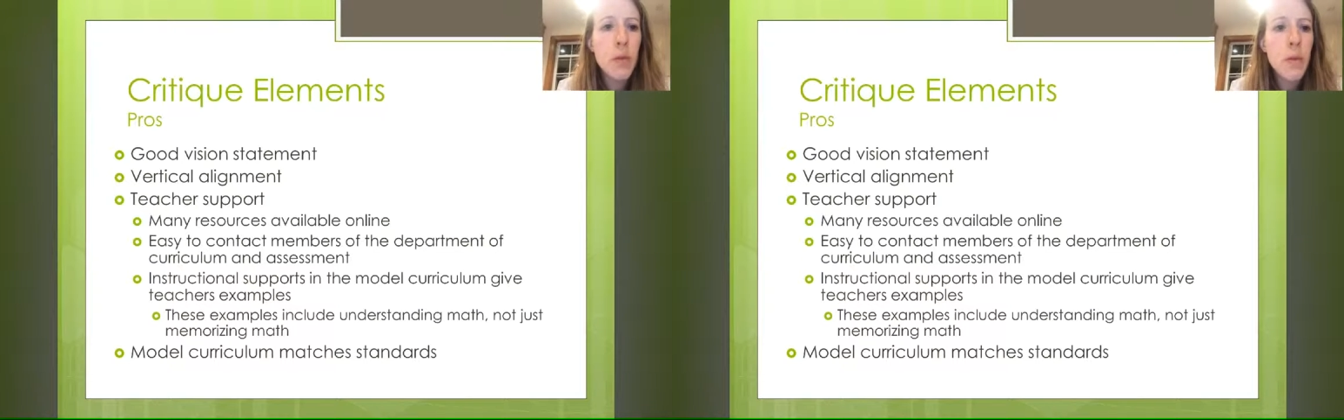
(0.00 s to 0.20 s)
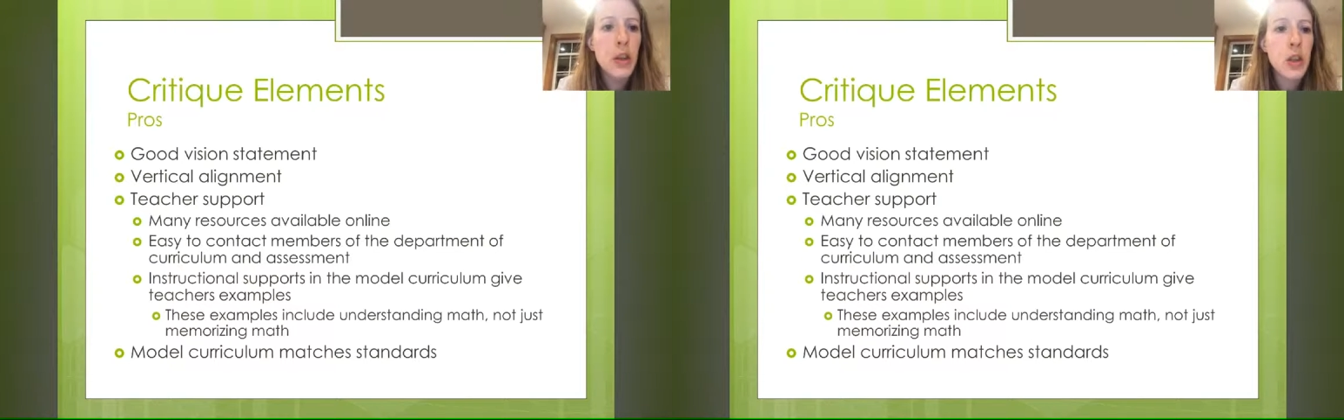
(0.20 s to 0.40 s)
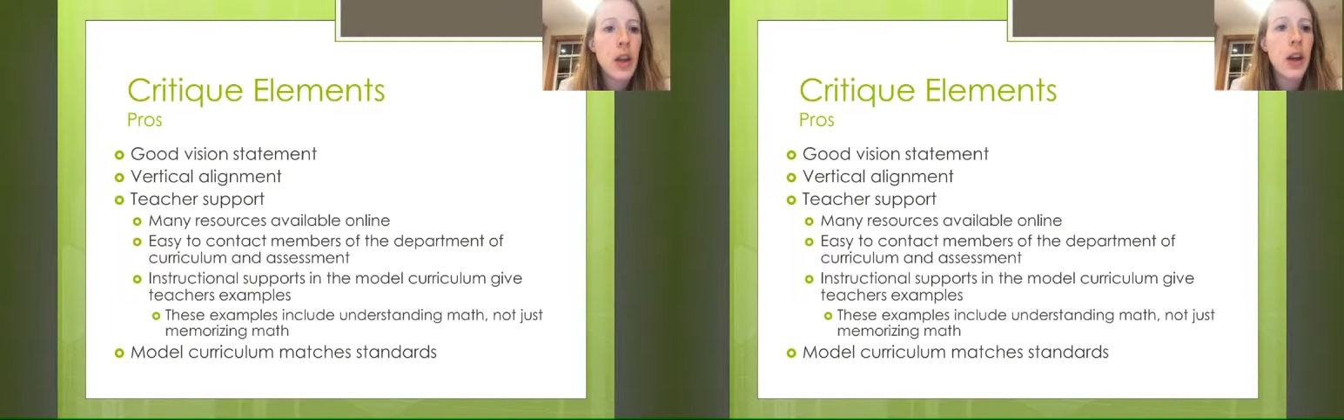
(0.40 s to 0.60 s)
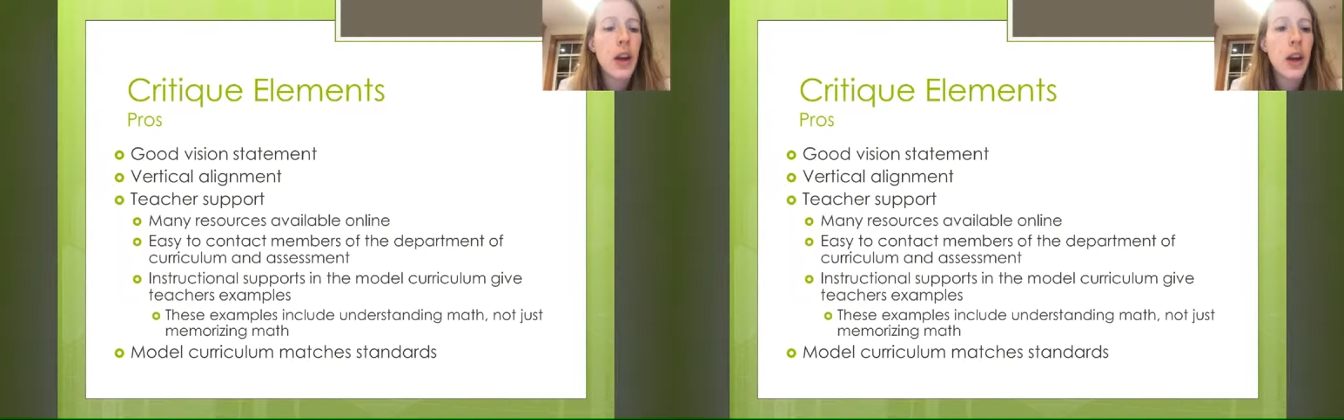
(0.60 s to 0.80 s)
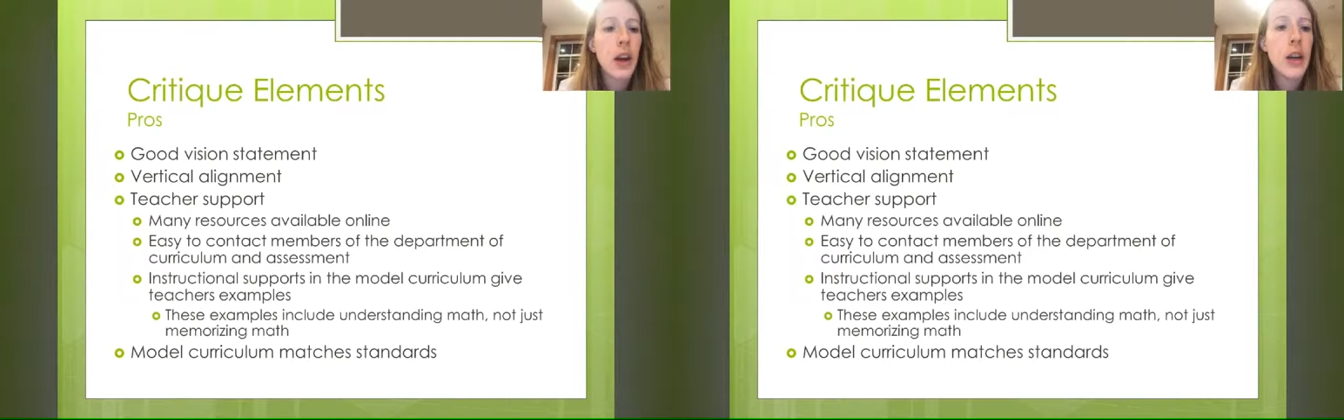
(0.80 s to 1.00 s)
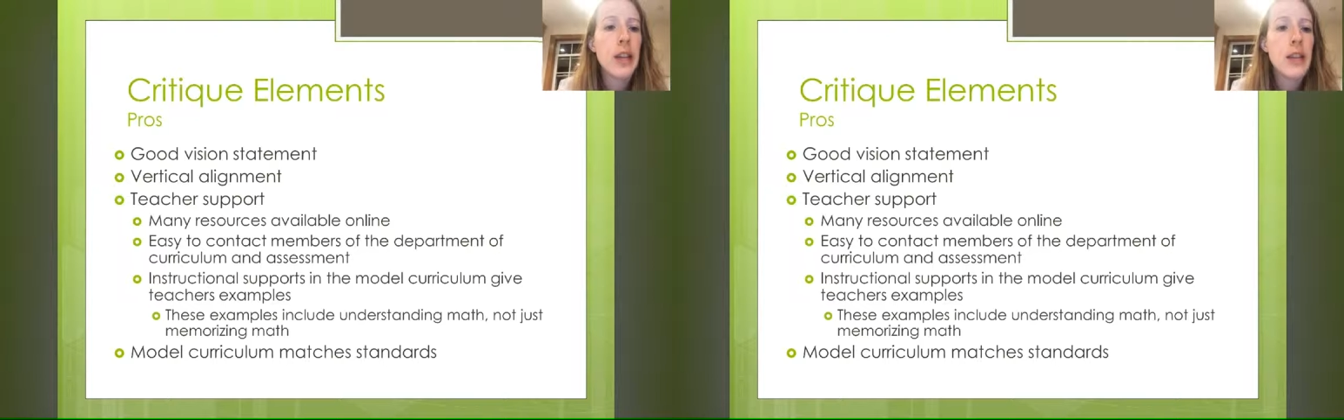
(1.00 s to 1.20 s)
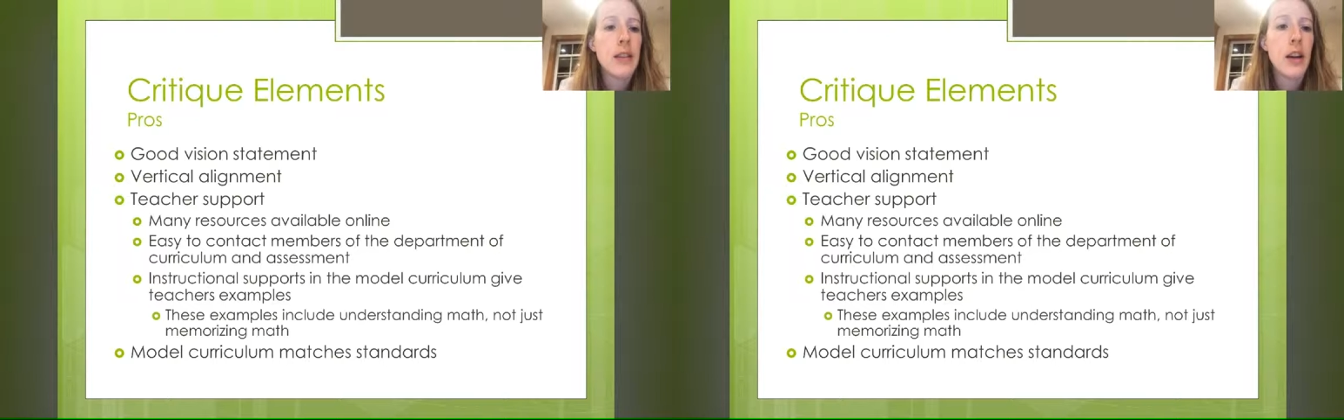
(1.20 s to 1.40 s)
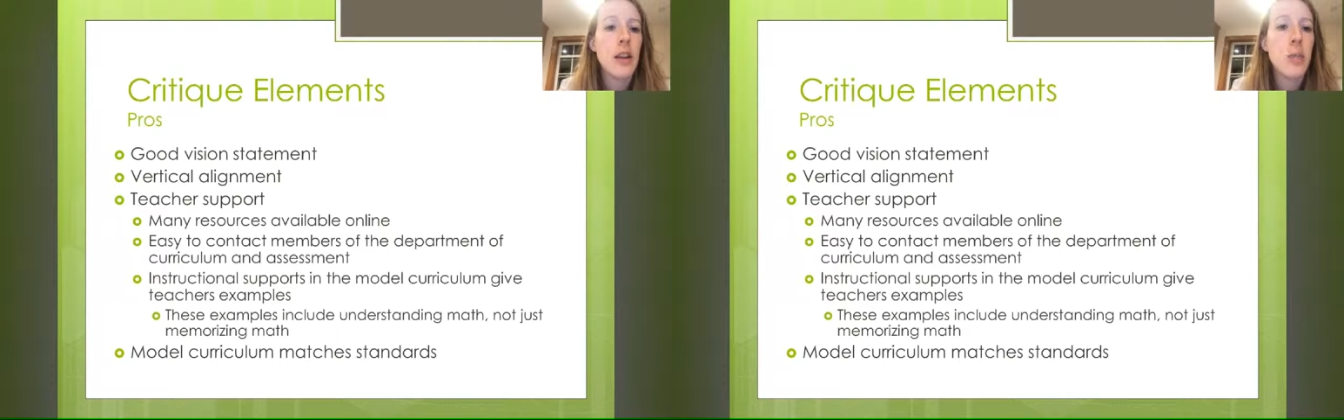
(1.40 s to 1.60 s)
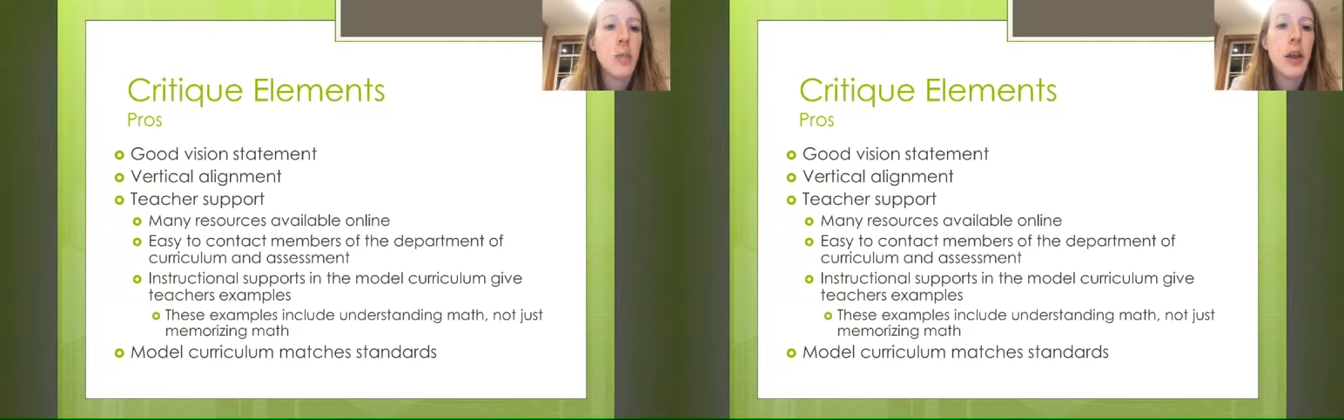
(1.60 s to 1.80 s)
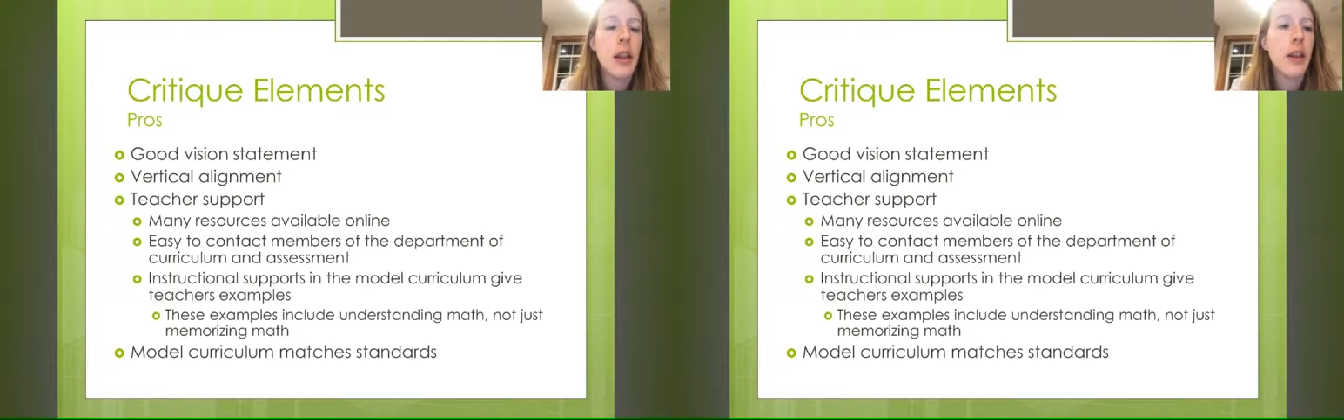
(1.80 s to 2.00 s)
which I think I already discussed,
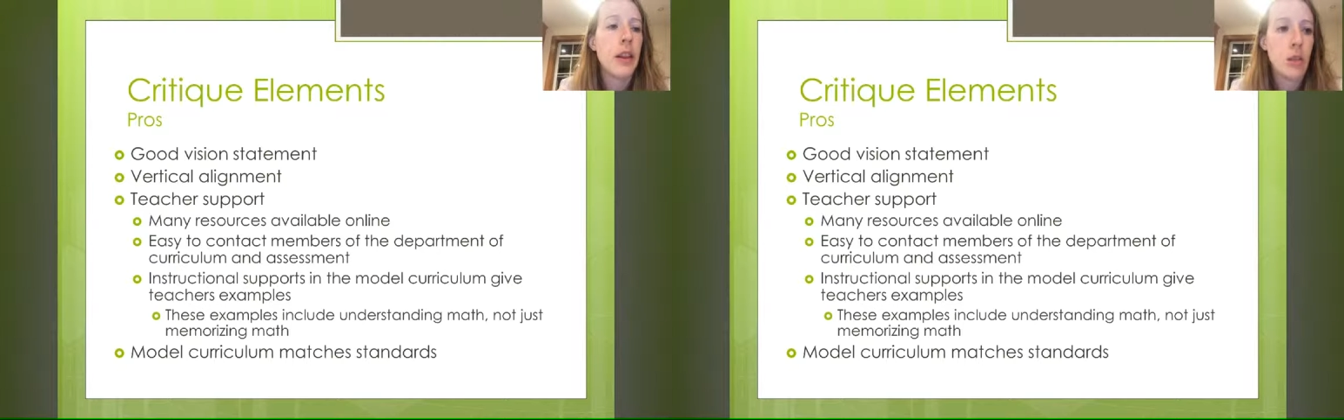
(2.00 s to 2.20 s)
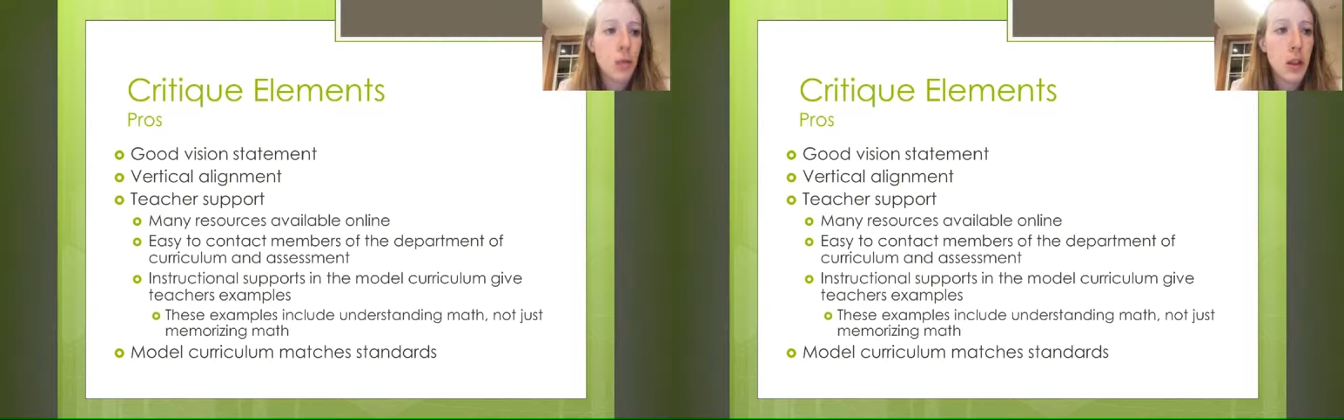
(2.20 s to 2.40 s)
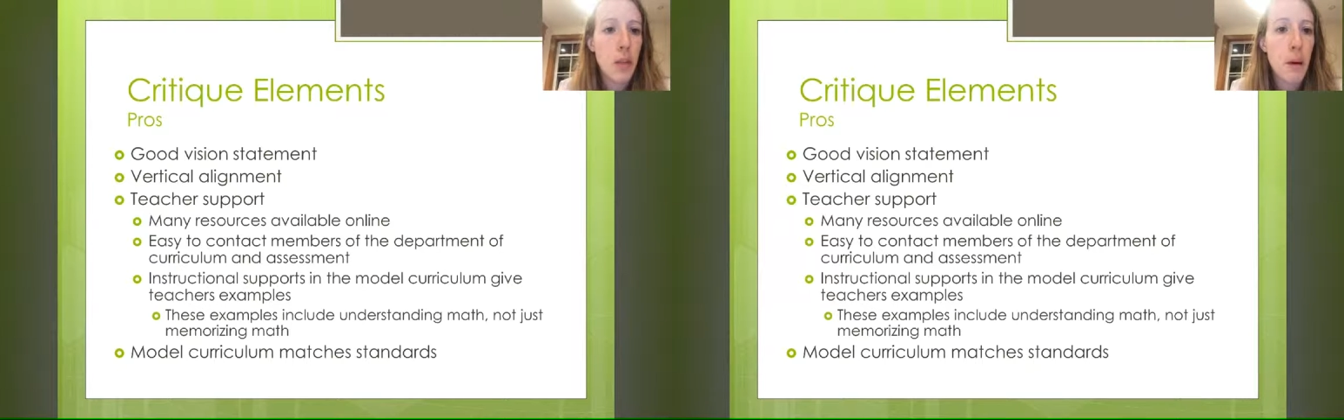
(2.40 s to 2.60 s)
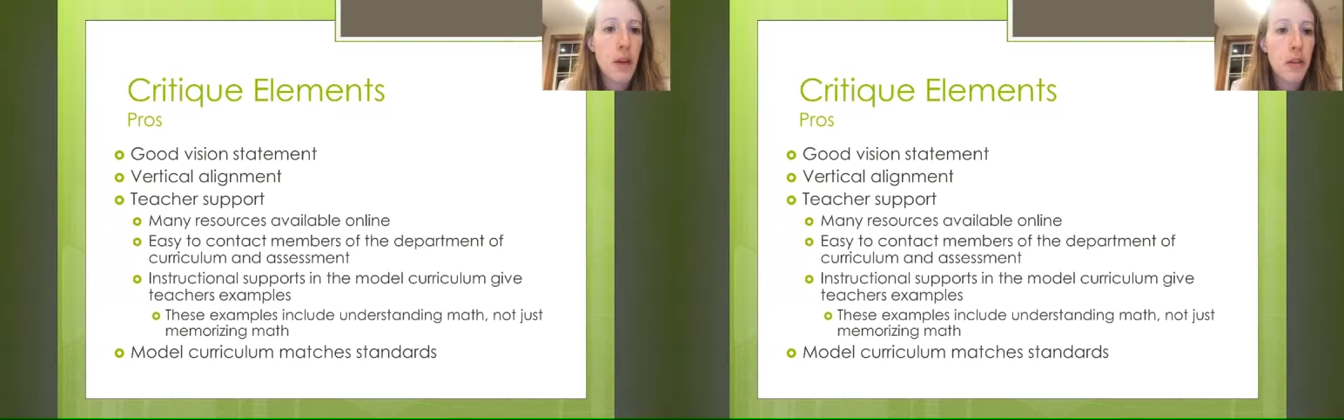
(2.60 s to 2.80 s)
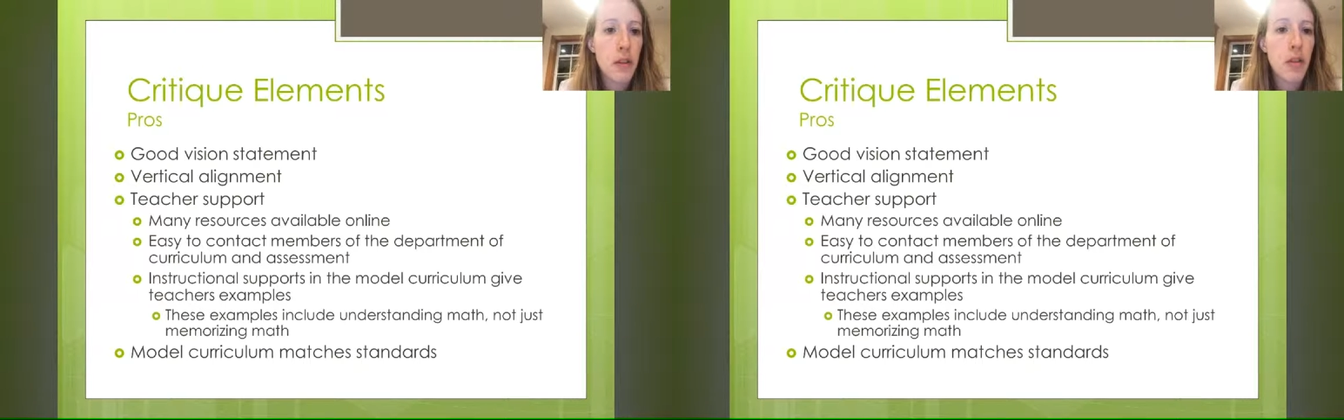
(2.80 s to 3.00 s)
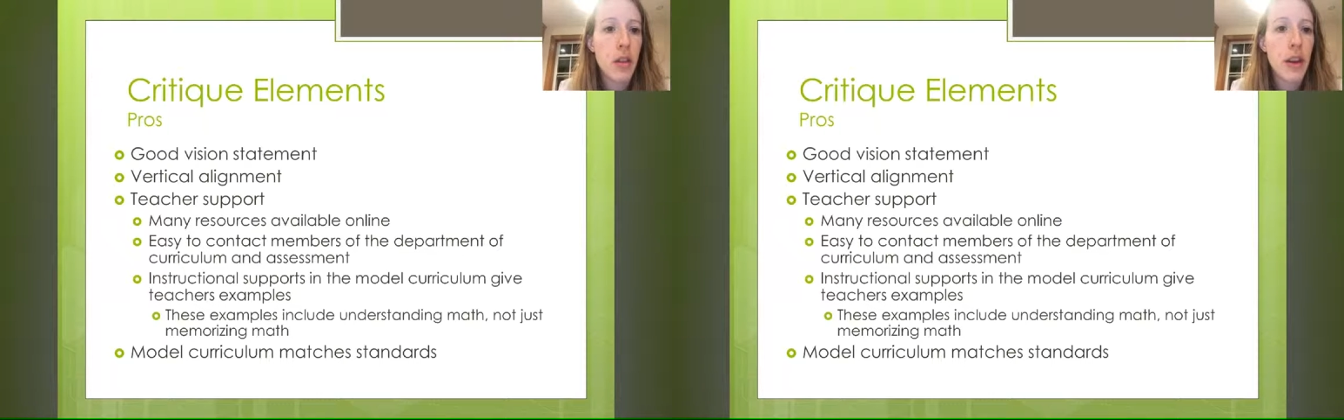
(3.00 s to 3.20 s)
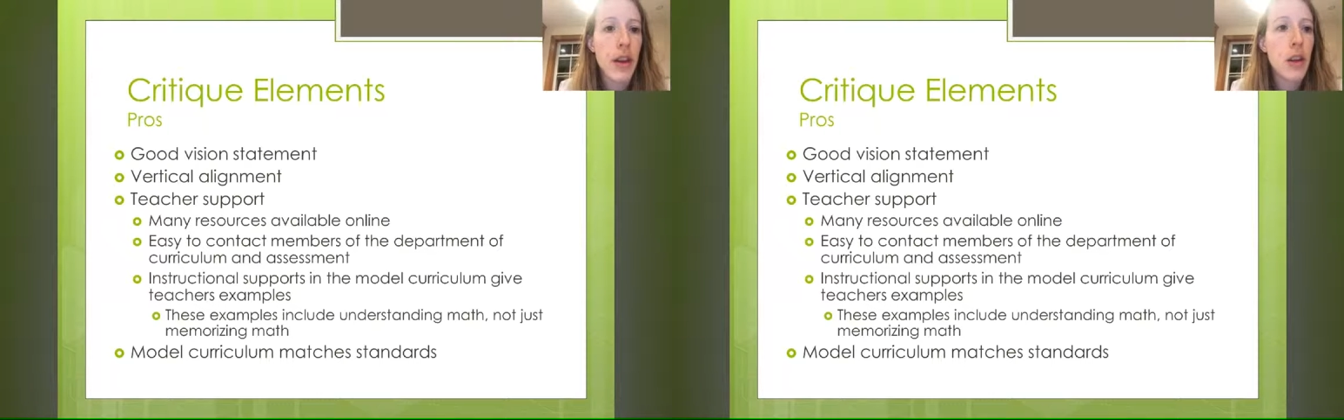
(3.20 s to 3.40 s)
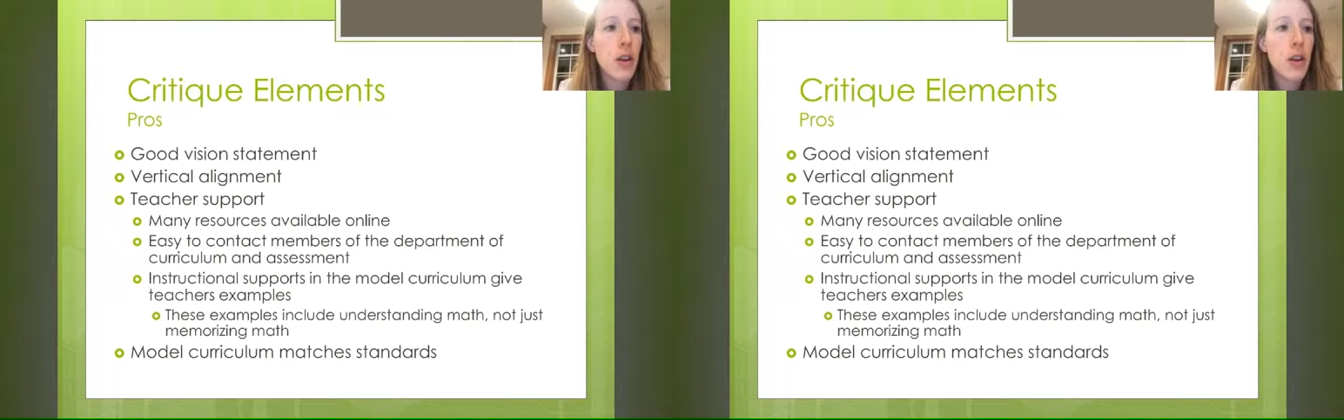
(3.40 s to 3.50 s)
but I think that's a really positive thing.